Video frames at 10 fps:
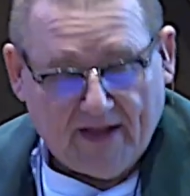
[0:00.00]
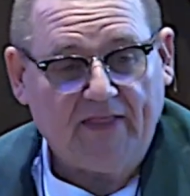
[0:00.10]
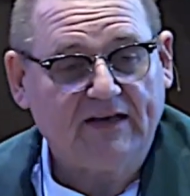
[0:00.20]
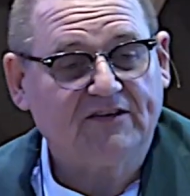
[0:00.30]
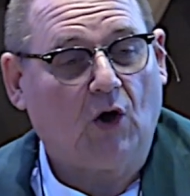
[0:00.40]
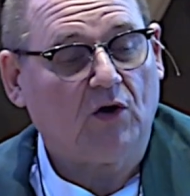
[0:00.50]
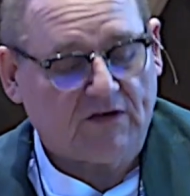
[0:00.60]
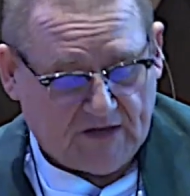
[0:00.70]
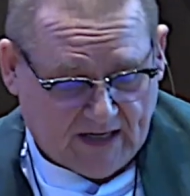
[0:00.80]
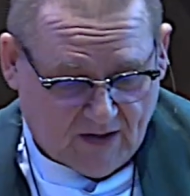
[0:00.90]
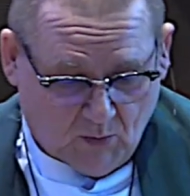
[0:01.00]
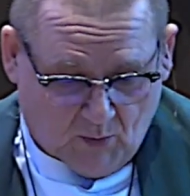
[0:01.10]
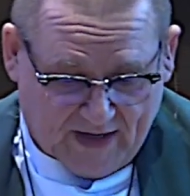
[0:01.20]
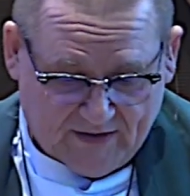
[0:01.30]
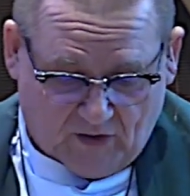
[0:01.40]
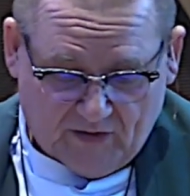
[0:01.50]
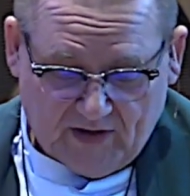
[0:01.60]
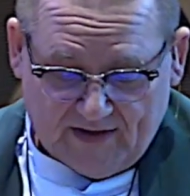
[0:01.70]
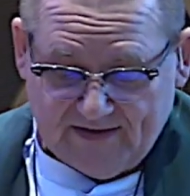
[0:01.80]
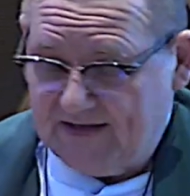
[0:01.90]
And that taunting went
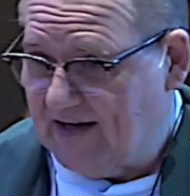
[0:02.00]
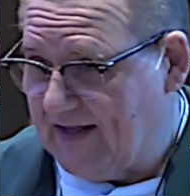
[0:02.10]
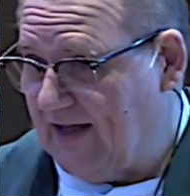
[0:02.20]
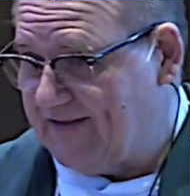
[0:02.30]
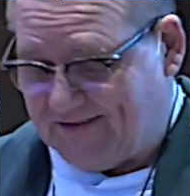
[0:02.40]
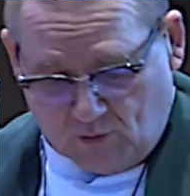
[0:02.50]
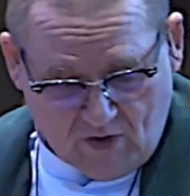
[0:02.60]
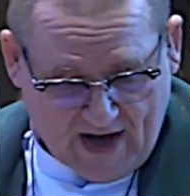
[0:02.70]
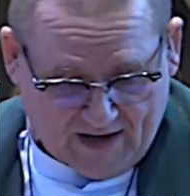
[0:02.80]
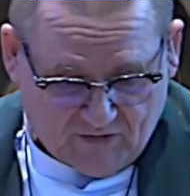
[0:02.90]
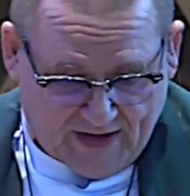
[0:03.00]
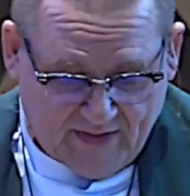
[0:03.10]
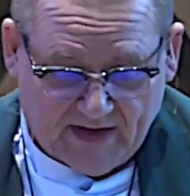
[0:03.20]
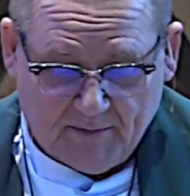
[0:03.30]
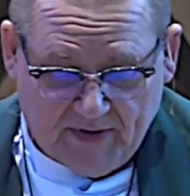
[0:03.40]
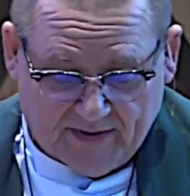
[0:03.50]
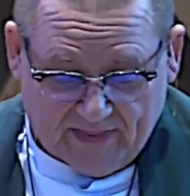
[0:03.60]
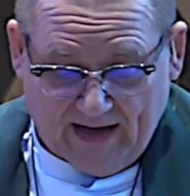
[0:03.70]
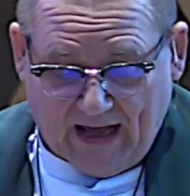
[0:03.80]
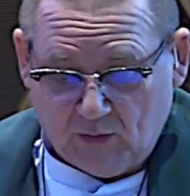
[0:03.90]
on until I got so angry that I picked
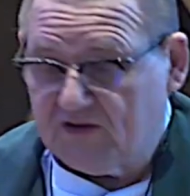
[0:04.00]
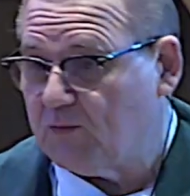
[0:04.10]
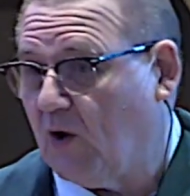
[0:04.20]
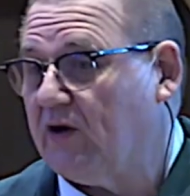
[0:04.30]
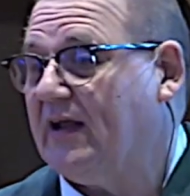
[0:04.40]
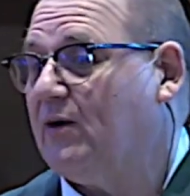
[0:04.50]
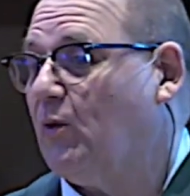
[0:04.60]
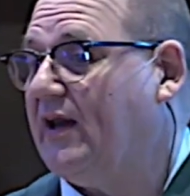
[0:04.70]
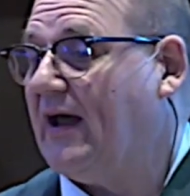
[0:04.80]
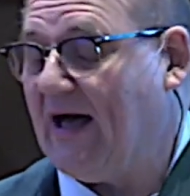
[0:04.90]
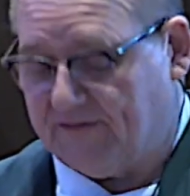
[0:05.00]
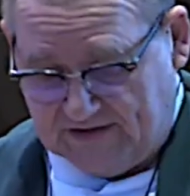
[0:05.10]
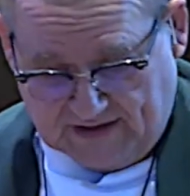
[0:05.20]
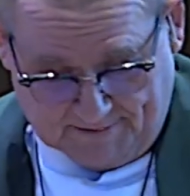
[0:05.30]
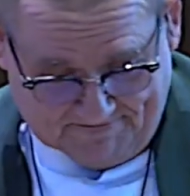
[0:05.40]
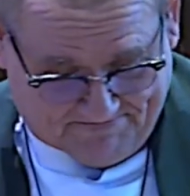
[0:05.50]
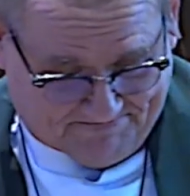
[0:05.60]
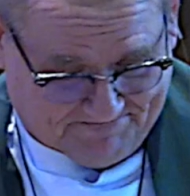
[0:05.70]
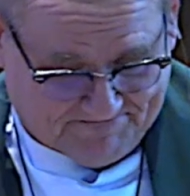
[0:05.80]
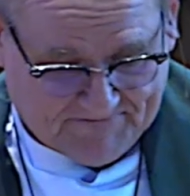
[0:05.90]
the loudest one and went after him.
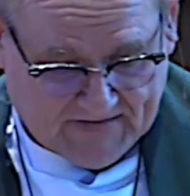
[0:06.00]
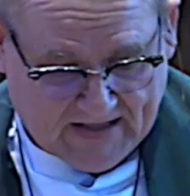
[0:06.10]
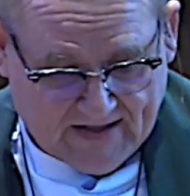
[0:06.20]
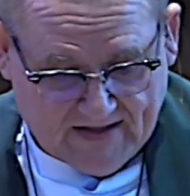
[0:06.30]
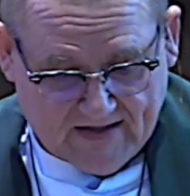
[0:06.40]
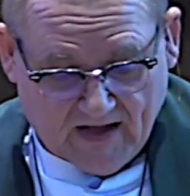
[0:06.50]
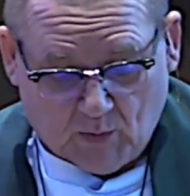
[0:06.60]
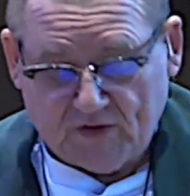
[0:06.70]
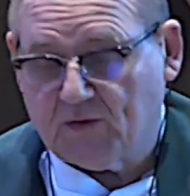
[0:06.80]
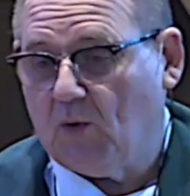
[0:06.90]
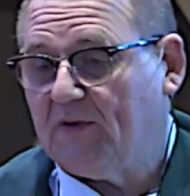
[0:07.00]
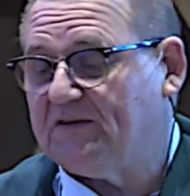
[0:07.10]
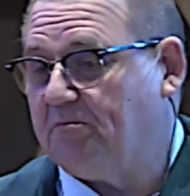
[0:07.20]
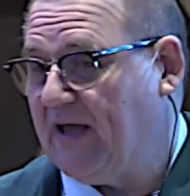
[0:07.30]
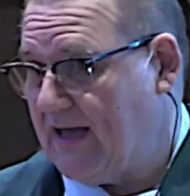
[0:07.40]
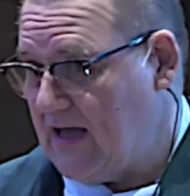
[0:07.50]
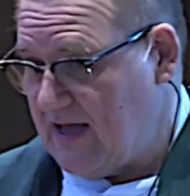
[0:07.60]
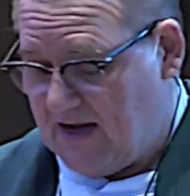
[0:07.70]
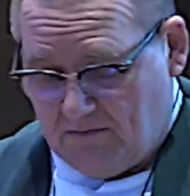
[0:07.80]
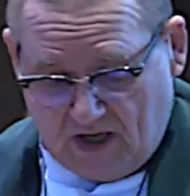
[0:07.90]
I was always bigger
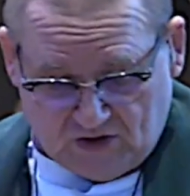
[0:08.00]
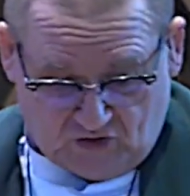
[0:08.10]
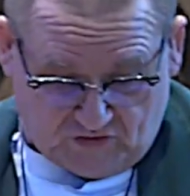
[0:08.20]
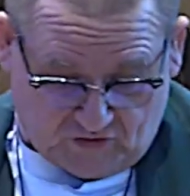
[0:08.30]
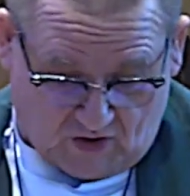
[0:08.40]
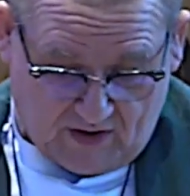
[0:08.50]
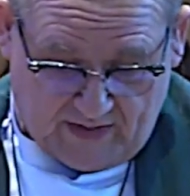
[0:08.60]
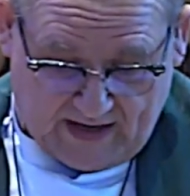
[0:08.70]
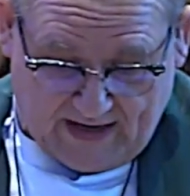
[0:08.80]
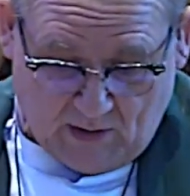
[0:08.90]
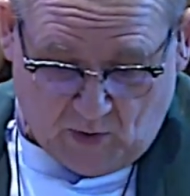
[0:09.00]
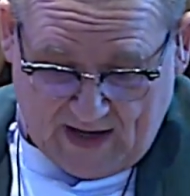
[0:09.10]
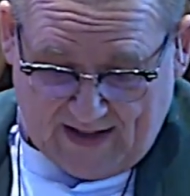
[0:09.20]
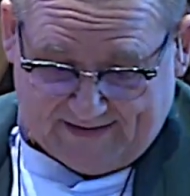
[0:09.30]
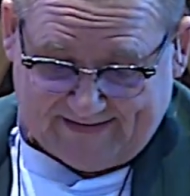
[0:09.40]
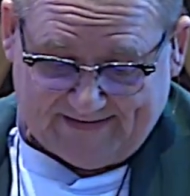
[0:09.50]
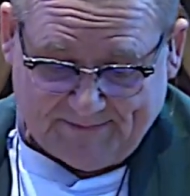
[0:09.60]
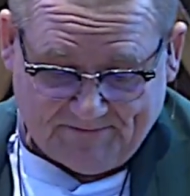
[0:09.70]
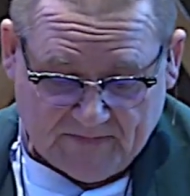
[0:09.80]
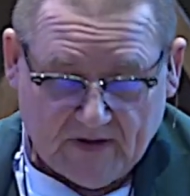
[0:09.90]
and much stronger than anyone else.
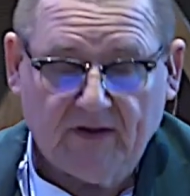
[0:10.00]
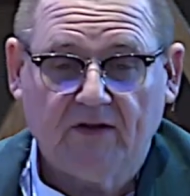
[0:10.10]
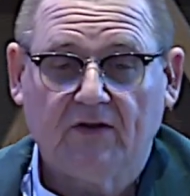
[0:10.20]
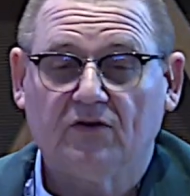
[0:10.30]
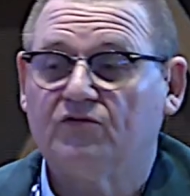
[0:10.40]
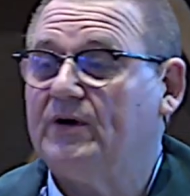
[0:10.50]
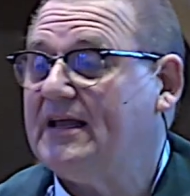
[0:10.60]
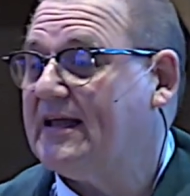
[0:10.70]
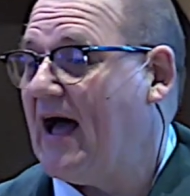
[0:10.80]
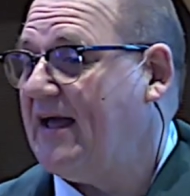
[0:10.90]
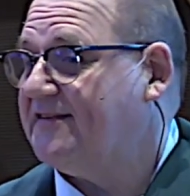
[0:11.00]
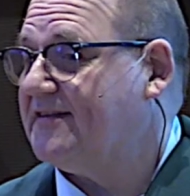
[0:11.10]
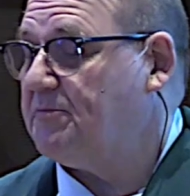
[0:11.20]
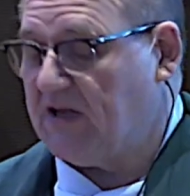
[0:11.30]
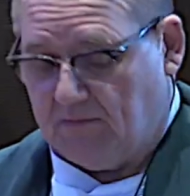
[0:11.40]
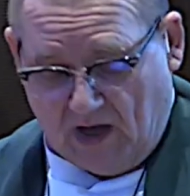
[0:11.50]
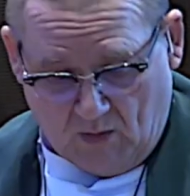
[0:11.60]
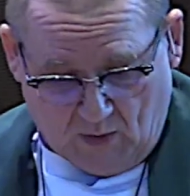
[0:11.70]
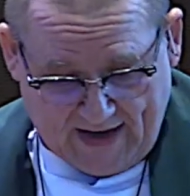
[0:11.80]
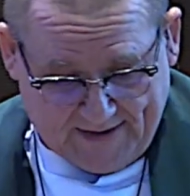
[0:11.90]
Three guys stepped in my
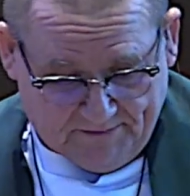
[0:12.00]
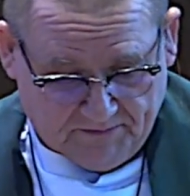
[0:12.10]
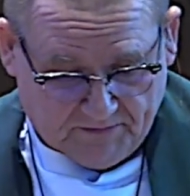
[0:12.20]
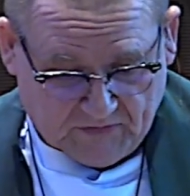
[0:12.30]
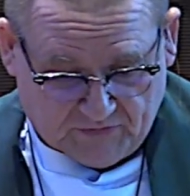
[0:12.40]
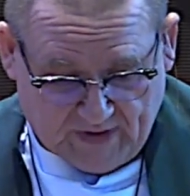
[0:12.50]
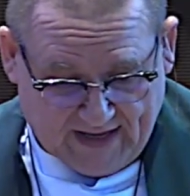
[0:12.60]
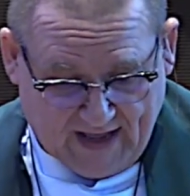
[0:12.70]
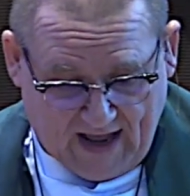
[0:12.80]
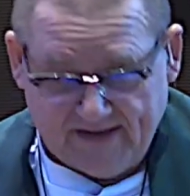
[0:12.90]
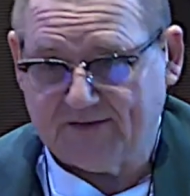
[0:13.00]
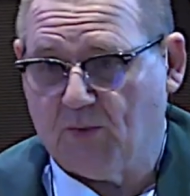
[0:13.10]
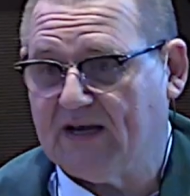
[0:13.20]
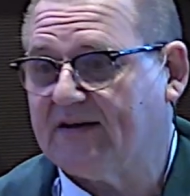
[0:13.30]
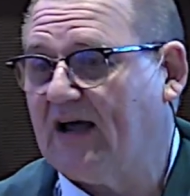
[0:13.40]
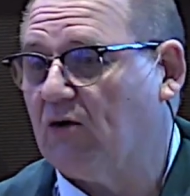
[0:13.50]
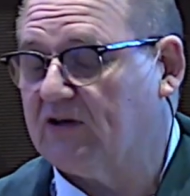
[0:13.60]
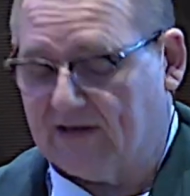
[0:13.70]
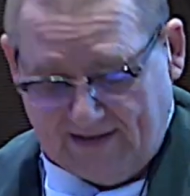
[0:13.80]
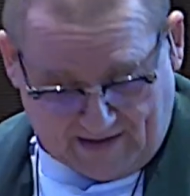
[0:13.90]
way. Three guys went down
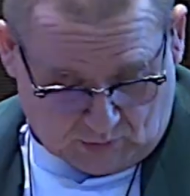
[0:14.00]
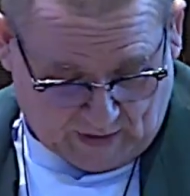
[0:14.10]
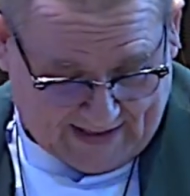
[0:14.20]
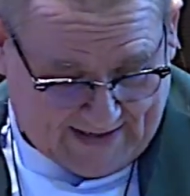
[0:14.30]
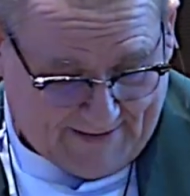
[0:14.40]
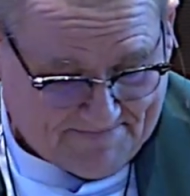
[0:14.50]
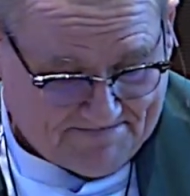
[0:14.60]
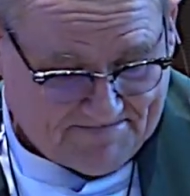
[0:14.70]
quickly.